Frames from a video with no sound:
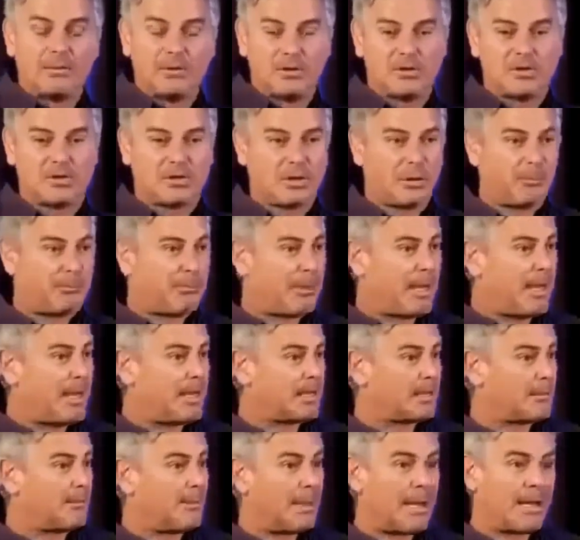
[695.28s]
The moment you stop
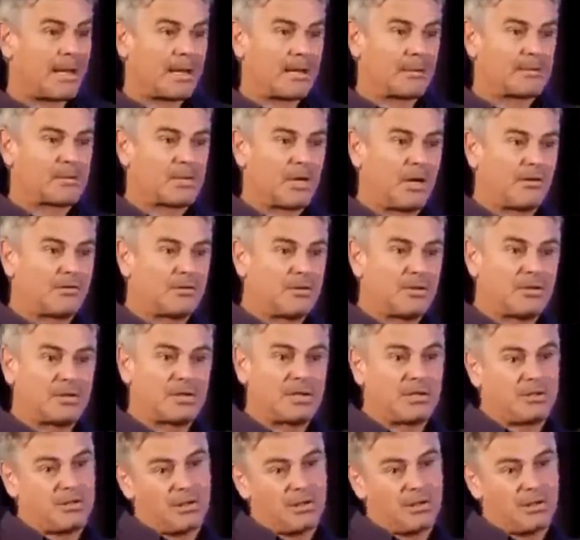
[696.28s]
paying, the bank comes after you,